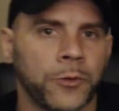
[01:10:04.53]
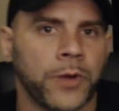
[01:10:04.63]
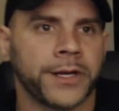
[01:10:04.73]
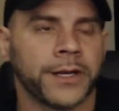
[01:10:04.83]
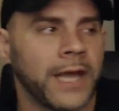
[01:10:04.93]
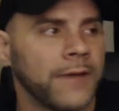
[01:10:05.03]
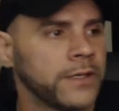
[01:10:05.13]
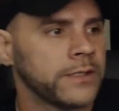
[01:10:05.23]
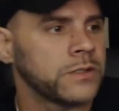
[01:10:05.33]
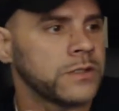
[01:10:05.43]
run in
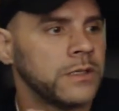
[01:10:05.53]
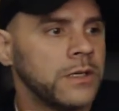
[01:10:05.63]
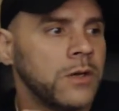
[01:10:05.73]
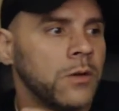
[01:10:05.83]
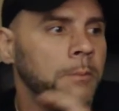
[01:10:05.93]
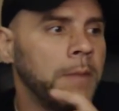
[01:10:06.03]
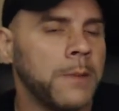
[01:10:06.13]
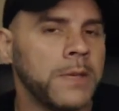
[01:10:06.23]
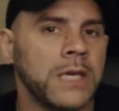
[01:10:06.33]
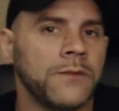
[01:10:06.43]
11s,
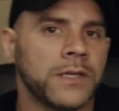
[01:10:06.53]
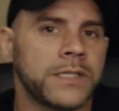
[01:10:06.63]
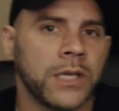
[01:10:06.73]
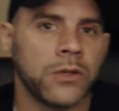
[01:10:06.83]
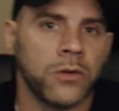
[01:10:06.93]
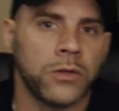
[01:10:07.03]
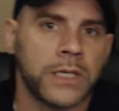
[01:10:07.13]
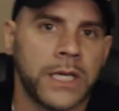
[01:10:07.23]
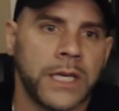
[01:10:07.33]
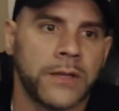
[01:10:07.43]
maybe even tickle
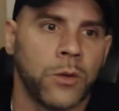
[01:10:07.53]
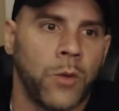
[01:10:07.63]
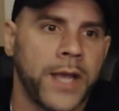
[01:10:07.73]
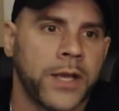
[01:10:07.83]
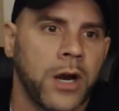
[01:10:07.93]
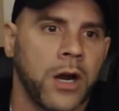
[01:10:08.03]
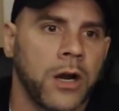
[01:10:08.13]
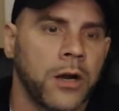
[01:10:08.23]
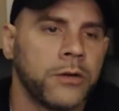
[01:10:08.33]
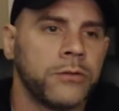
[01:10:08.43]
getting the white
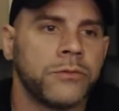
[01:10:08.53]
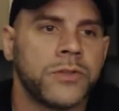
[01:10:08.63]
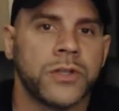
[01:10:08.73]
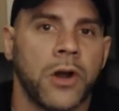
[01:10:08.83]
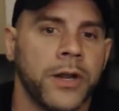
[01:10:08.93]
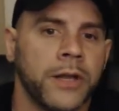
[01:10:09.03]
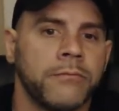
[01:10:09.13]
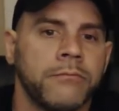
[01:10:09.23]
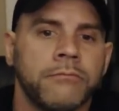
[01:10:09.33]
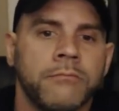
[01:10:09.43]
car started.
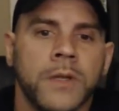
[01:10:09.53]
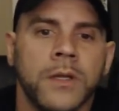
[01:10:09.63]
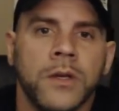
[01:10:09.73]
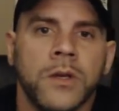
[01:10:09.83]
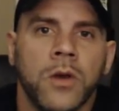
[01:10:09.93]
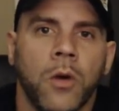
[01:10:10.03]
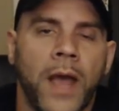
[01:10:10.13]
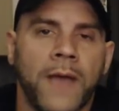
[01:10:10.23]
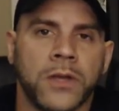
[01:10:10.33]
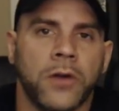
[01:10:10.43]

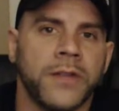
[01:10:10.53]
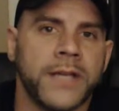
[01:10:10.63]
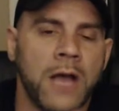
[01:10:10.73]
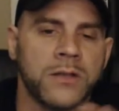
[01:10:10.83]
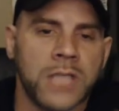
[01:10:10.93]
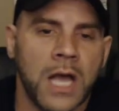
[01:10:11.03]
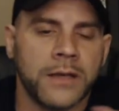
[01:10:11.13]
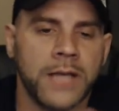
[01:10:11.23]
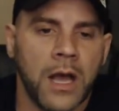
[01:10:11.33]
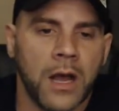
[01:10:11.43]
Well, I have to go to the down
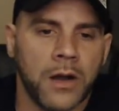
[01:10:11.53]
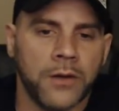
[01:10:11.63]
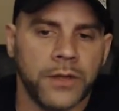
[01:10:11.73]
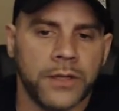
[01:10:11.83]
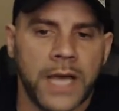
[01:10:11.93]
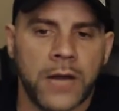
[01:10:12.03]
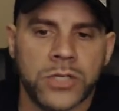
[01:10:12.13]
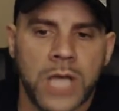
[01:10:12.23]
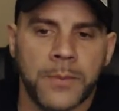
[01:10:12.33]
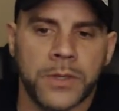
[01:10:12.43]
or the dyno
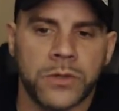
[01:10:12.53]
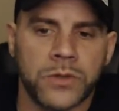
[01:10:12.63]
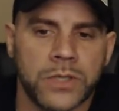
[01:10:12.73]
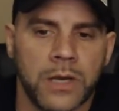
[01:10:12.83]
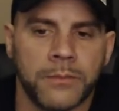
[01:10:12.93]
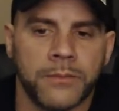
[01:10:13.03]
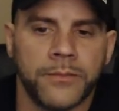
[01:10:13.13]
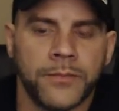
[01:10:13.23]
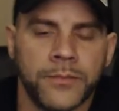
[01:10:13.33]
shop and do some